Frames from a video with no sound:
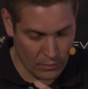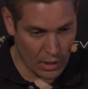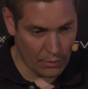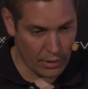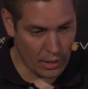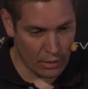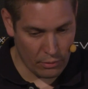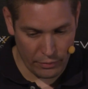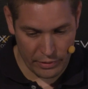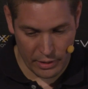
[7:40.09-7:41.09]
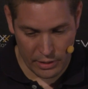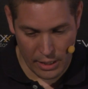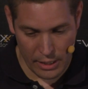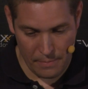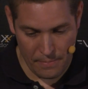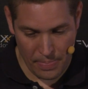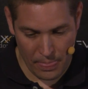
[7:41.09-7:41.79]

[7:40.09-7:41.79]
There we are, Groovy says hi.